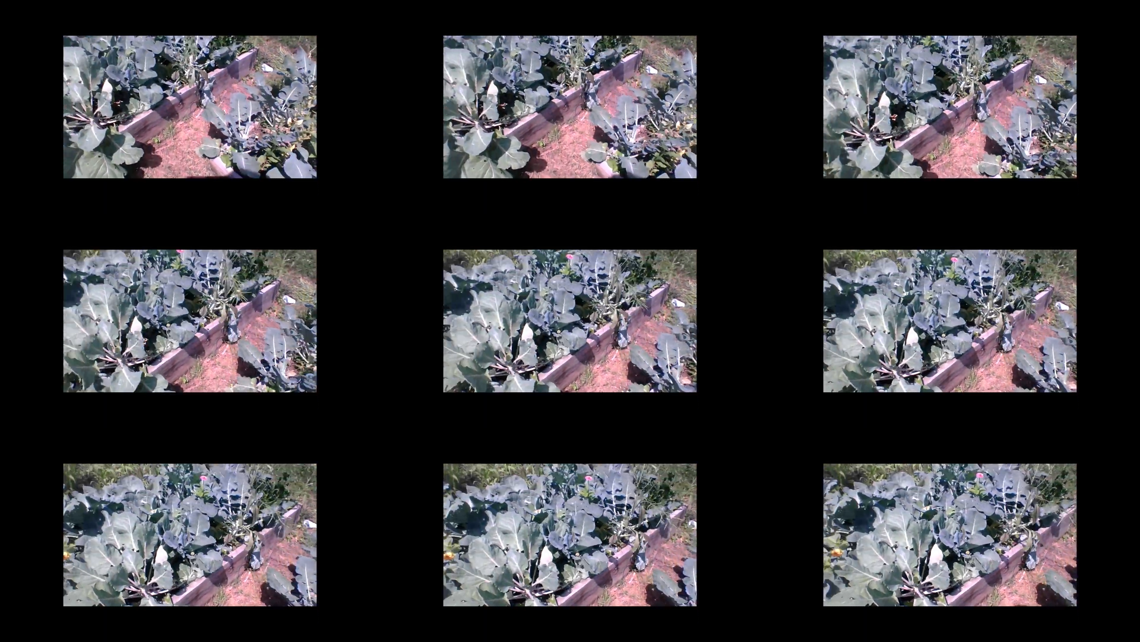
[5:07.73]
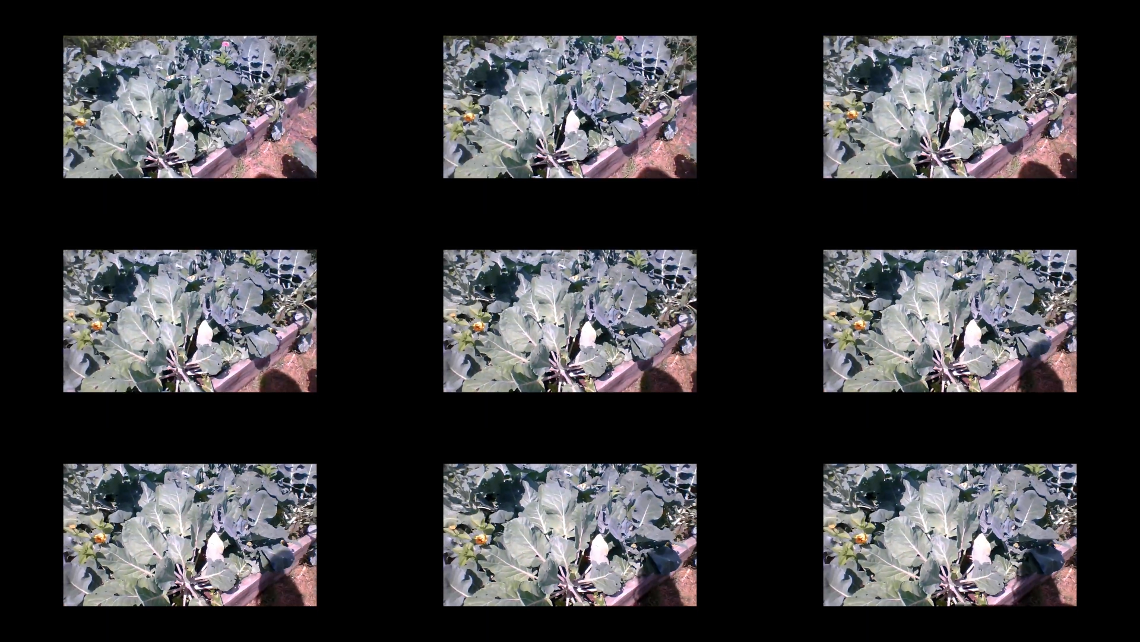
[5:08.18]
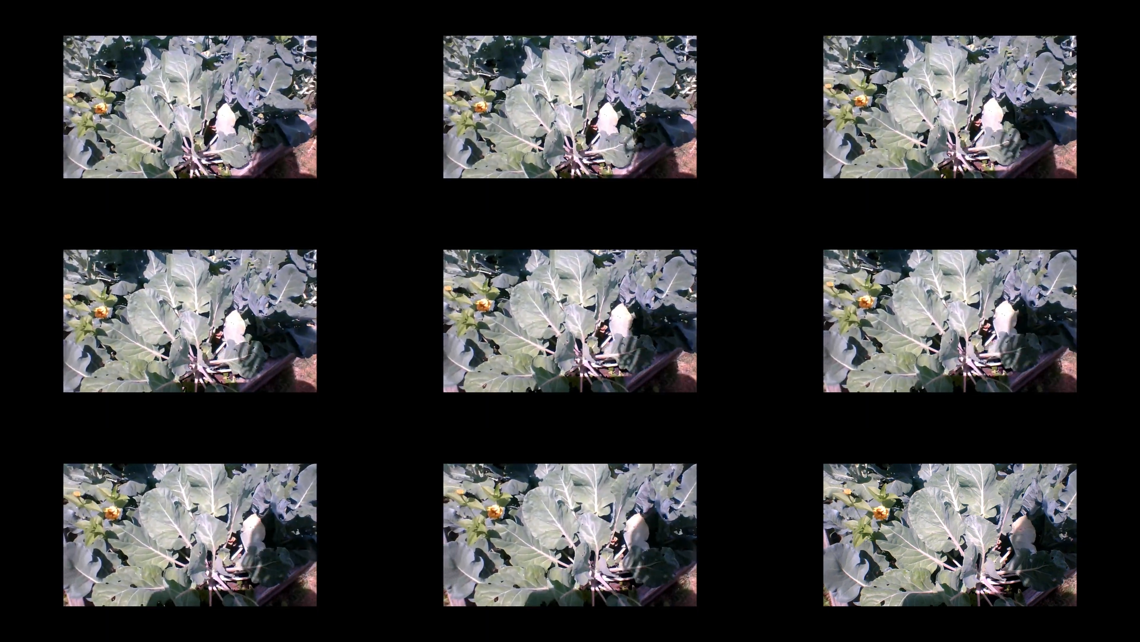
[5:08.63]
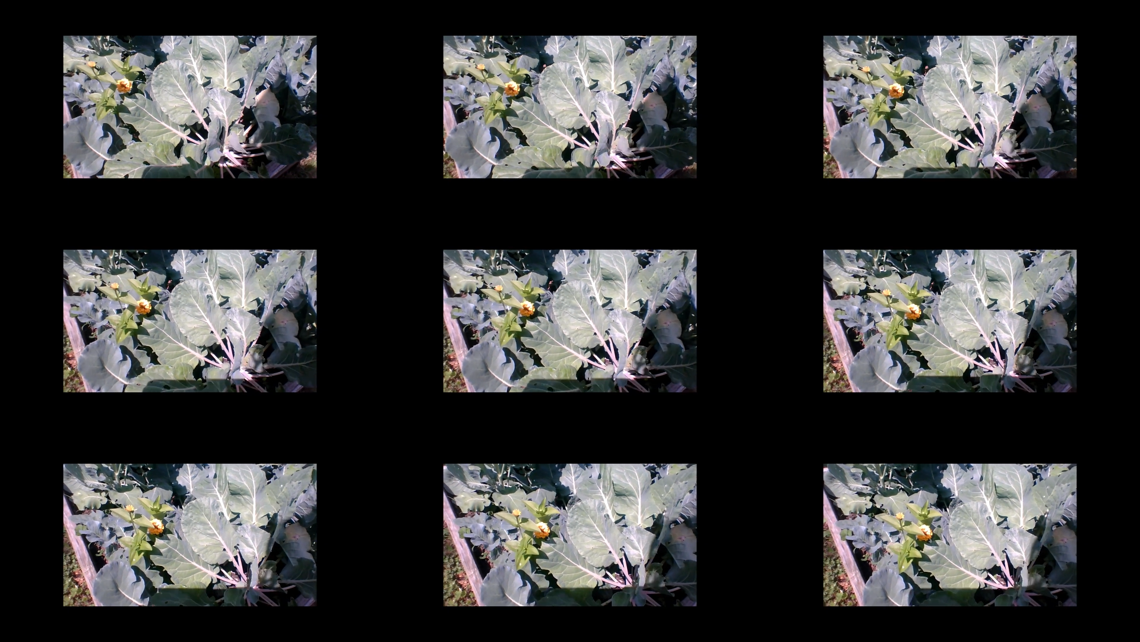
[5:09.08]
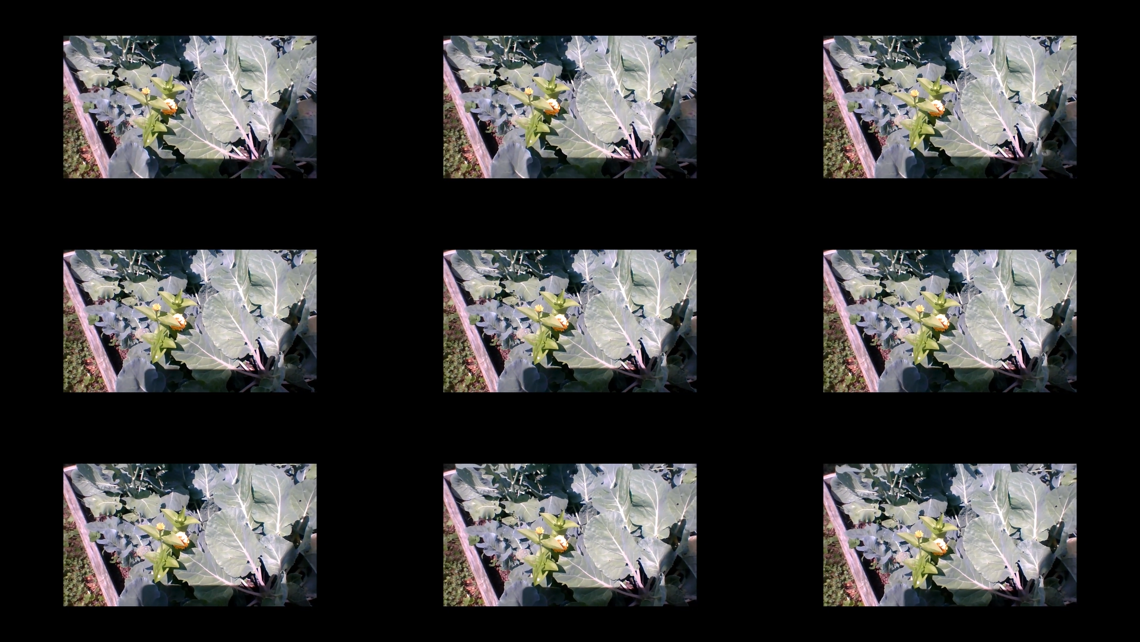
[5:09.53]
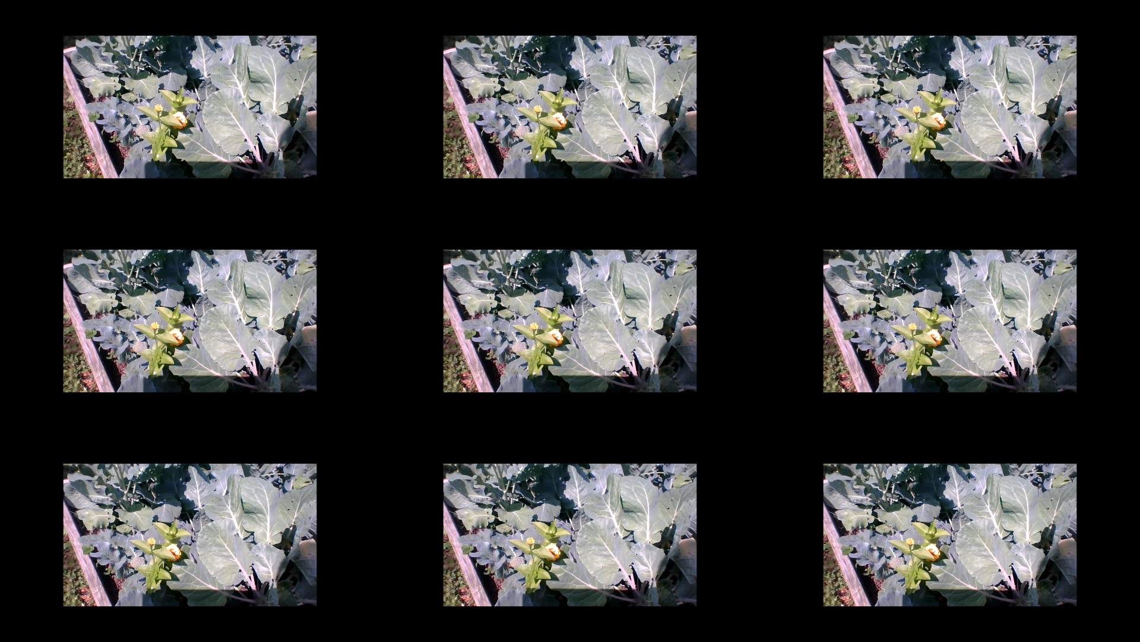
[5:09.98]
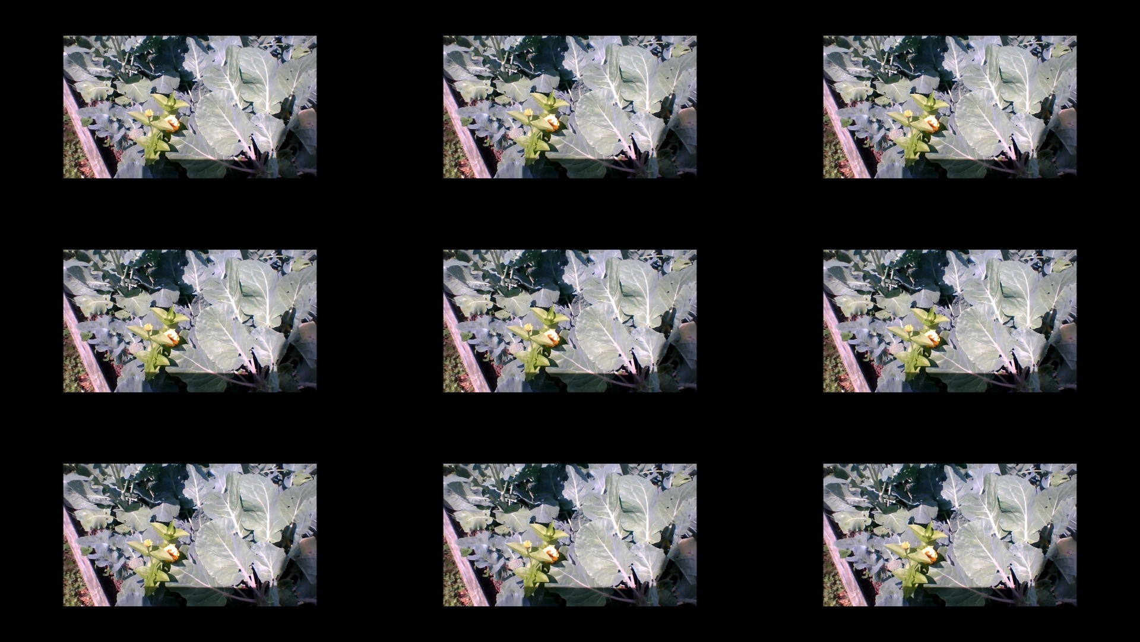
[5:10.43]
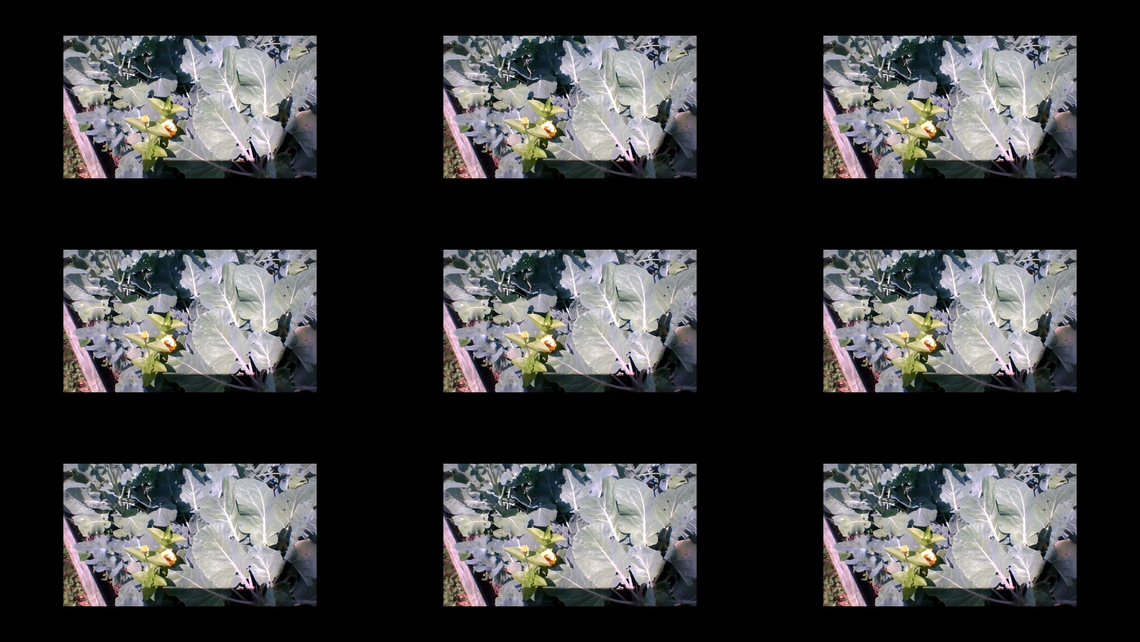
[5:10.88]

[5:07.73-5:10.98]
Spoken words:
(no speaker visible)